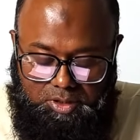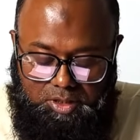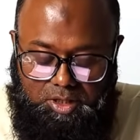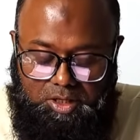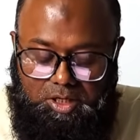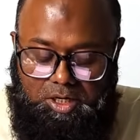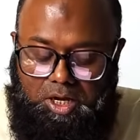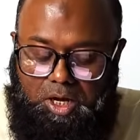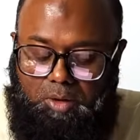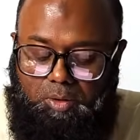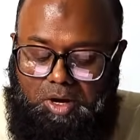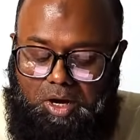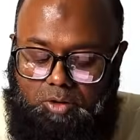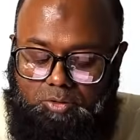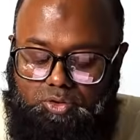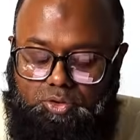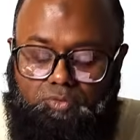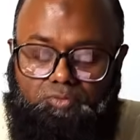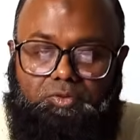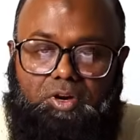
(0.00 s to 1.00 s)
Now how
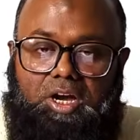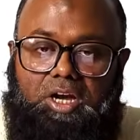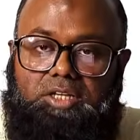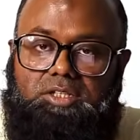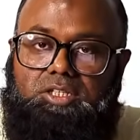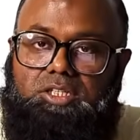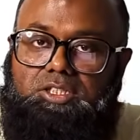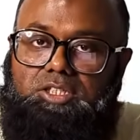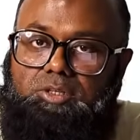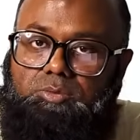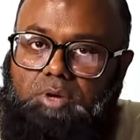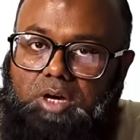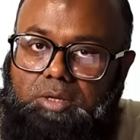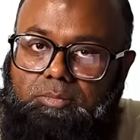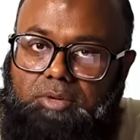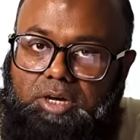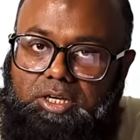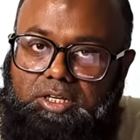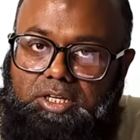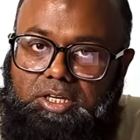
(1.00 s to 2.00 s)
to find the dy
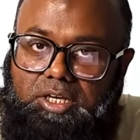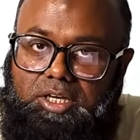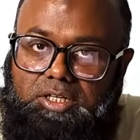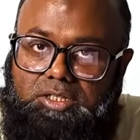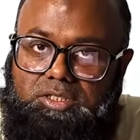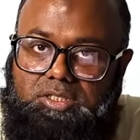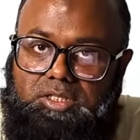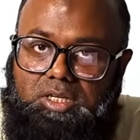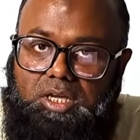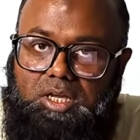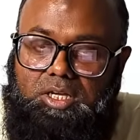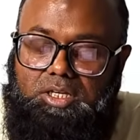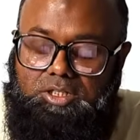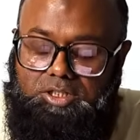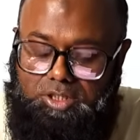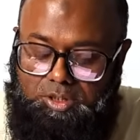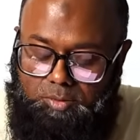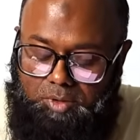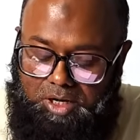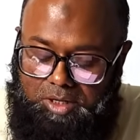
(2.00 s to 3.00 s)
by dx?
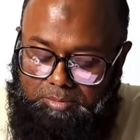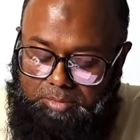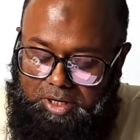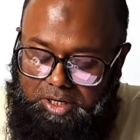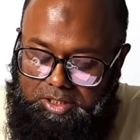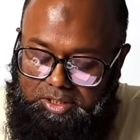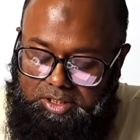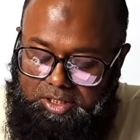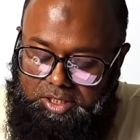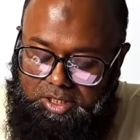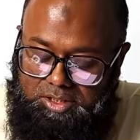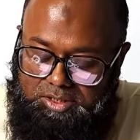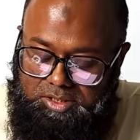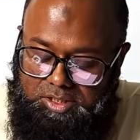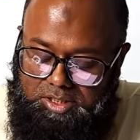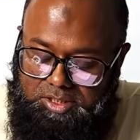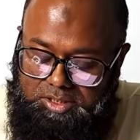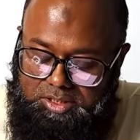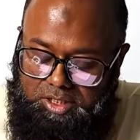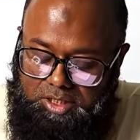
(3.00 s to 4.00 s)
Dy by dx
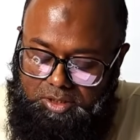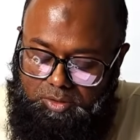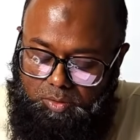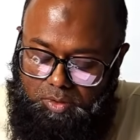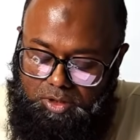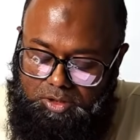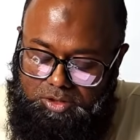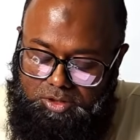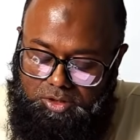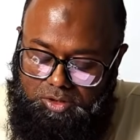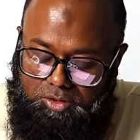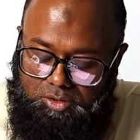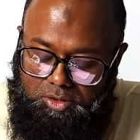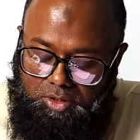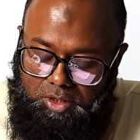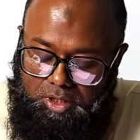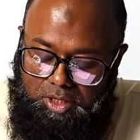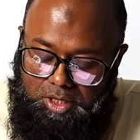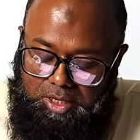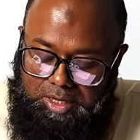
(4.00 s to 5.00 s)
is equal to,
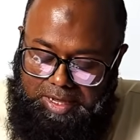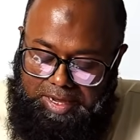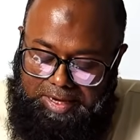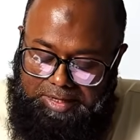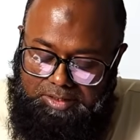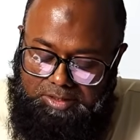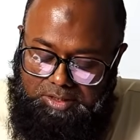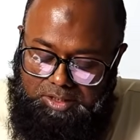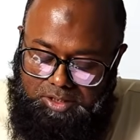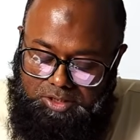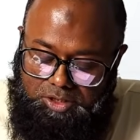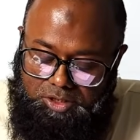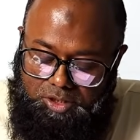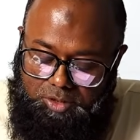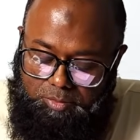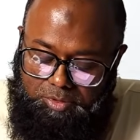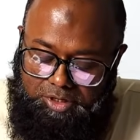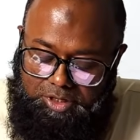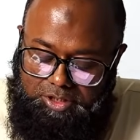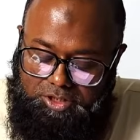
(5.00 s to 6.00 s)
at the
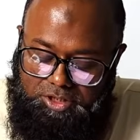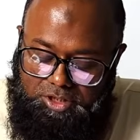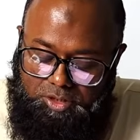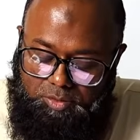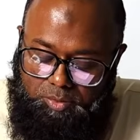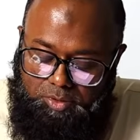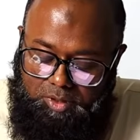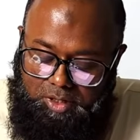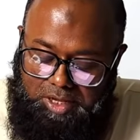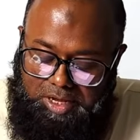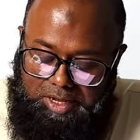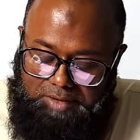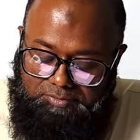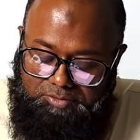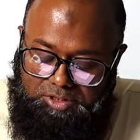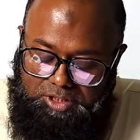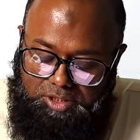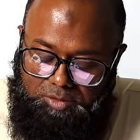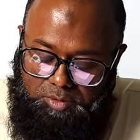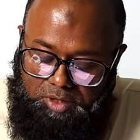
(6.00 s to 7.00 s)
numerator we'll
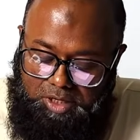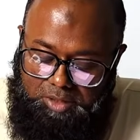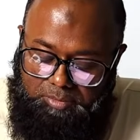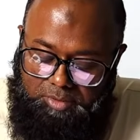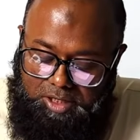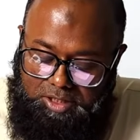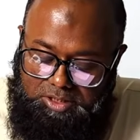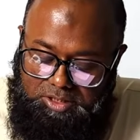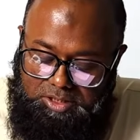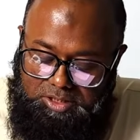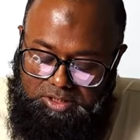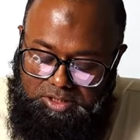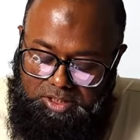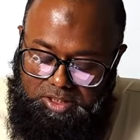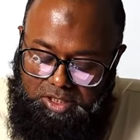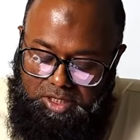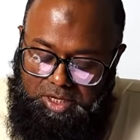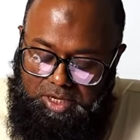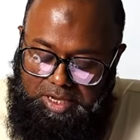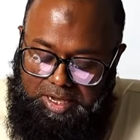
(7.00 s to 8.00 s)
have dy by
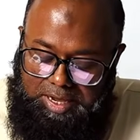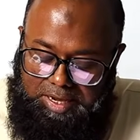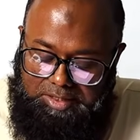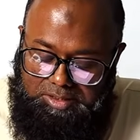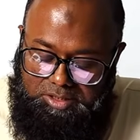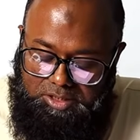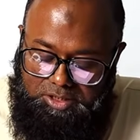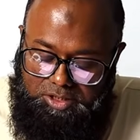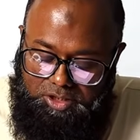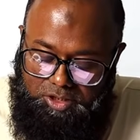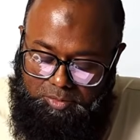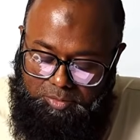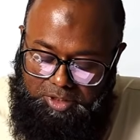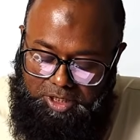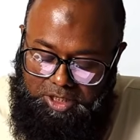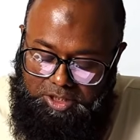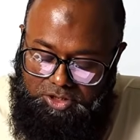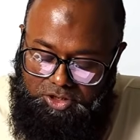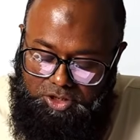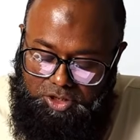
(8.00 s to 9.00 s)
dt. At the
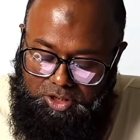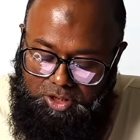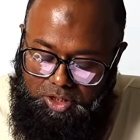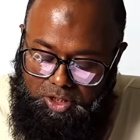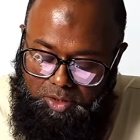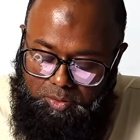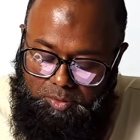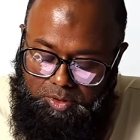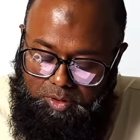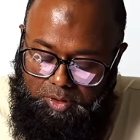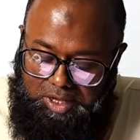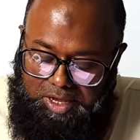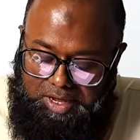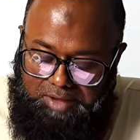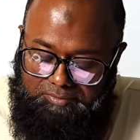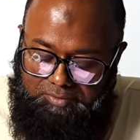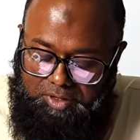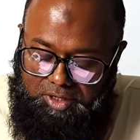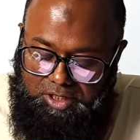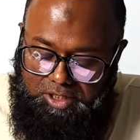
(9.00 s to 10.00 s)
denominator we'll
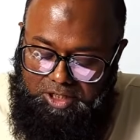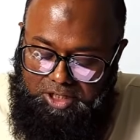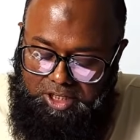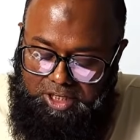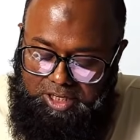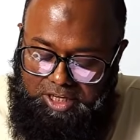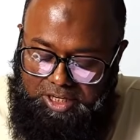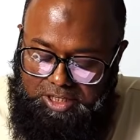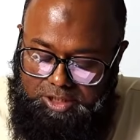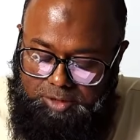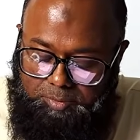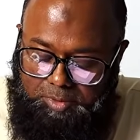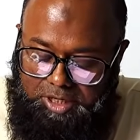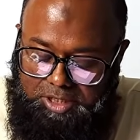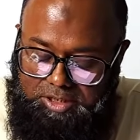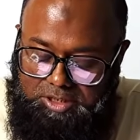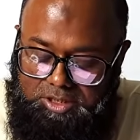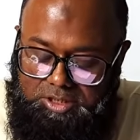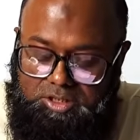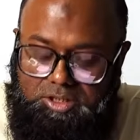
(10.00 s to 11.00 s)
have dx by
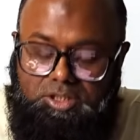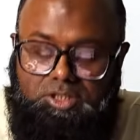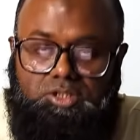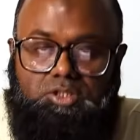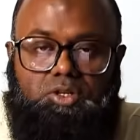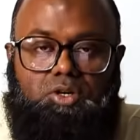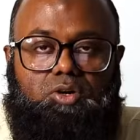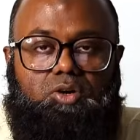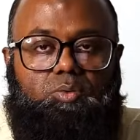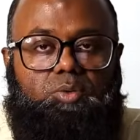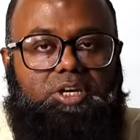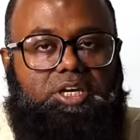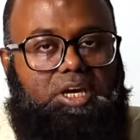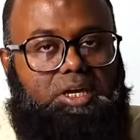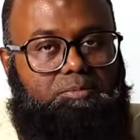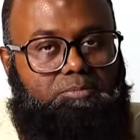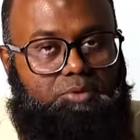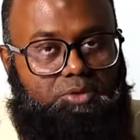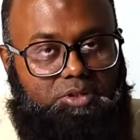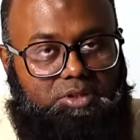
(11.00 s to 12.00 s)
dt. So we
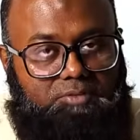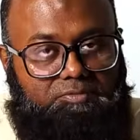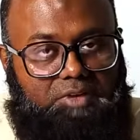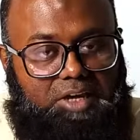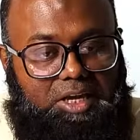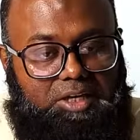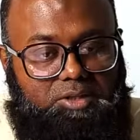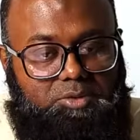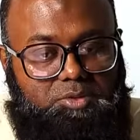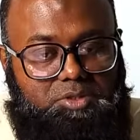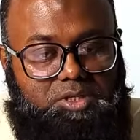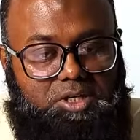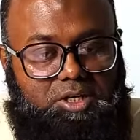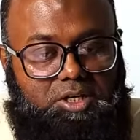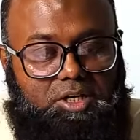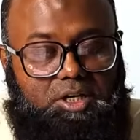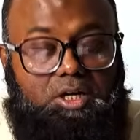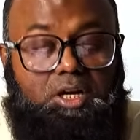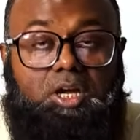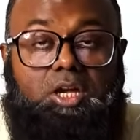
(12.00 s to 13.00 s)
can put the values
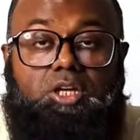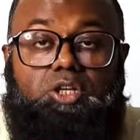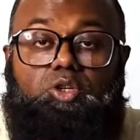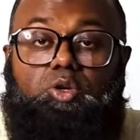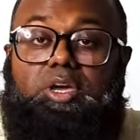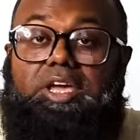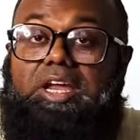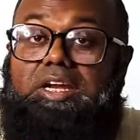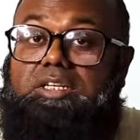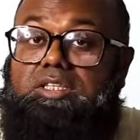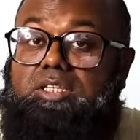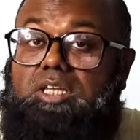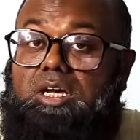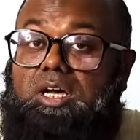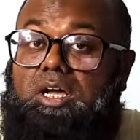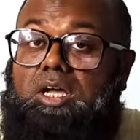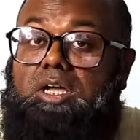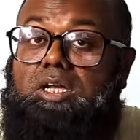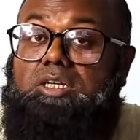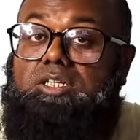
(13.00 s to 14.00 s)
here to get
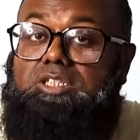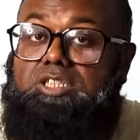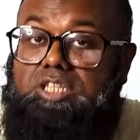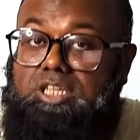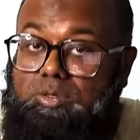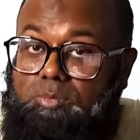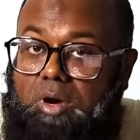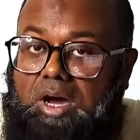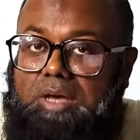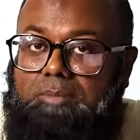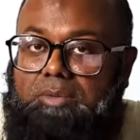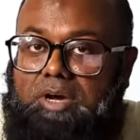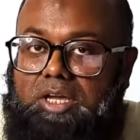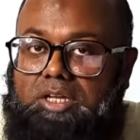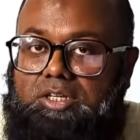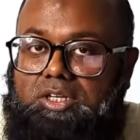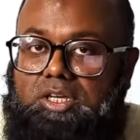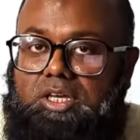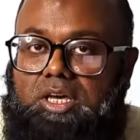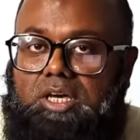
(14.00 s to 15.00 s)
the dy by
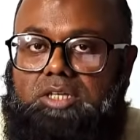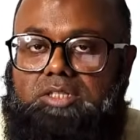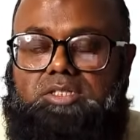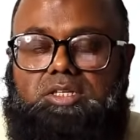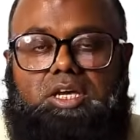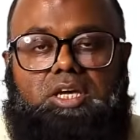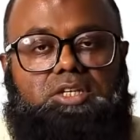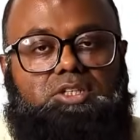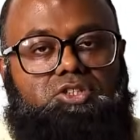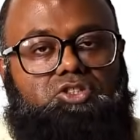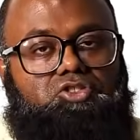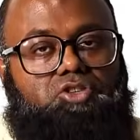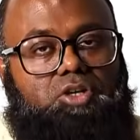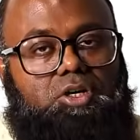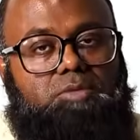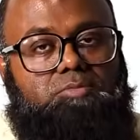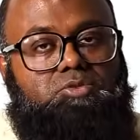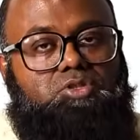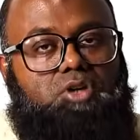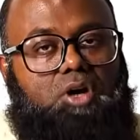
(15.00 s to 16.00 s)
dx in
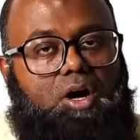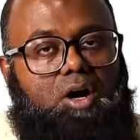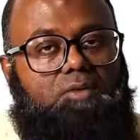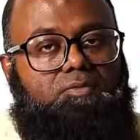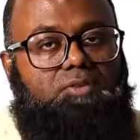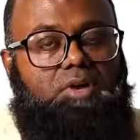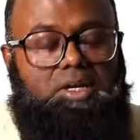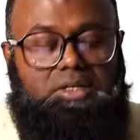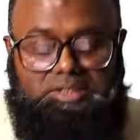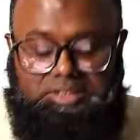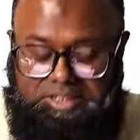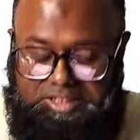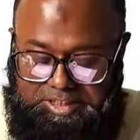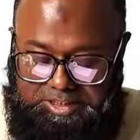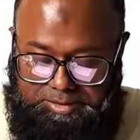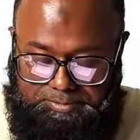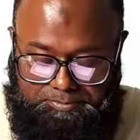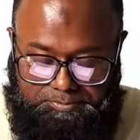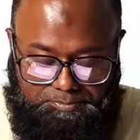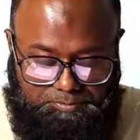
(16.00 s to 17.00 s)
terms of
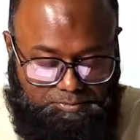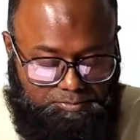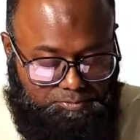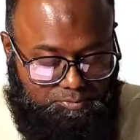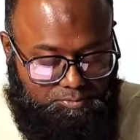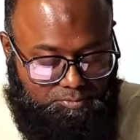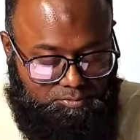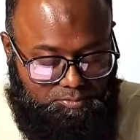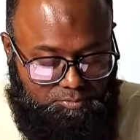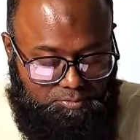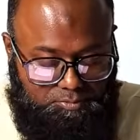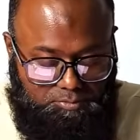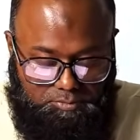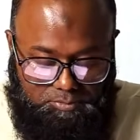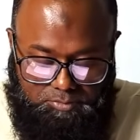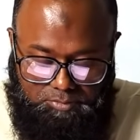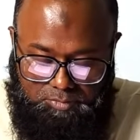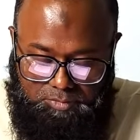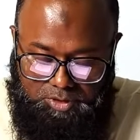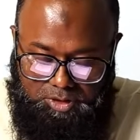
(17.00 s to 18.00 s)
t.
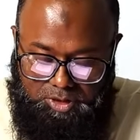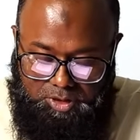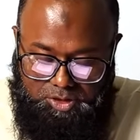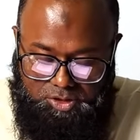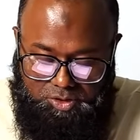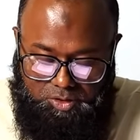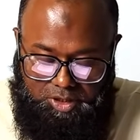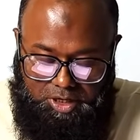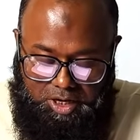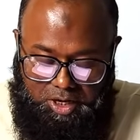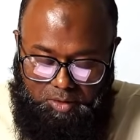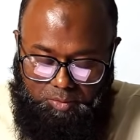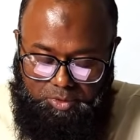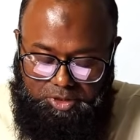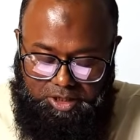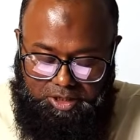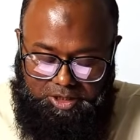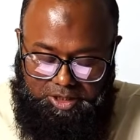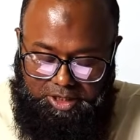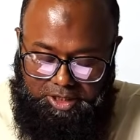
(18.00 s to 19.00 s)
So now we
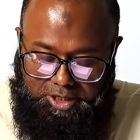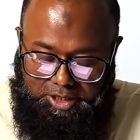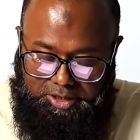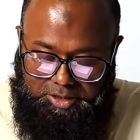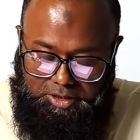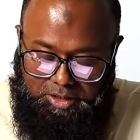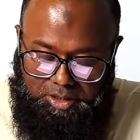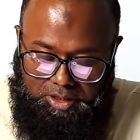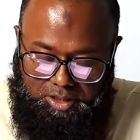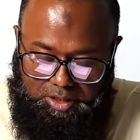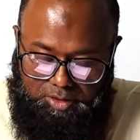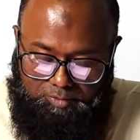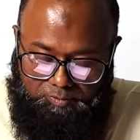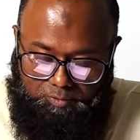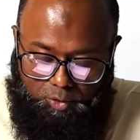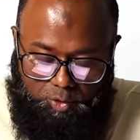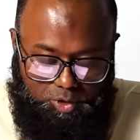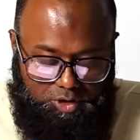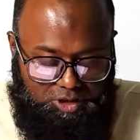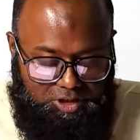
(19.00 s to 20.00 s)
are getting
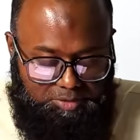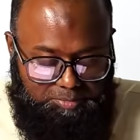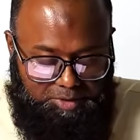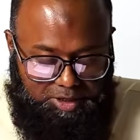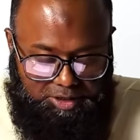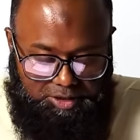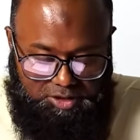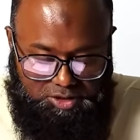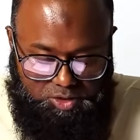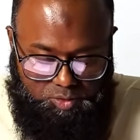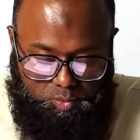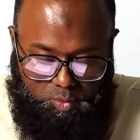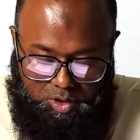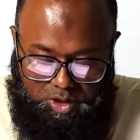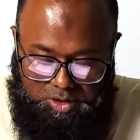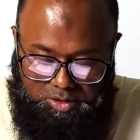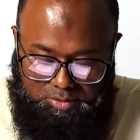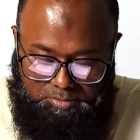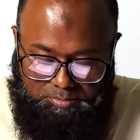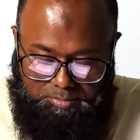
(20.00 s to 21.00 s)
4t minus
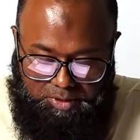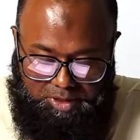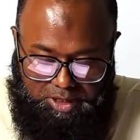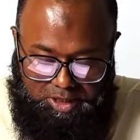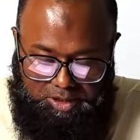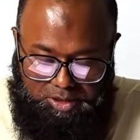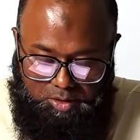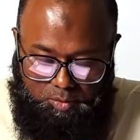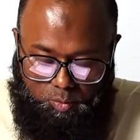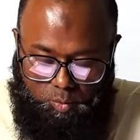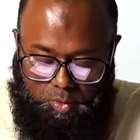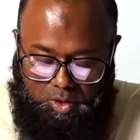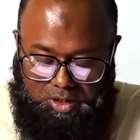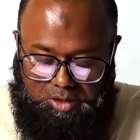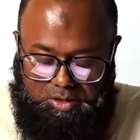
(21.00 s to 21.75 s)
1 by 1.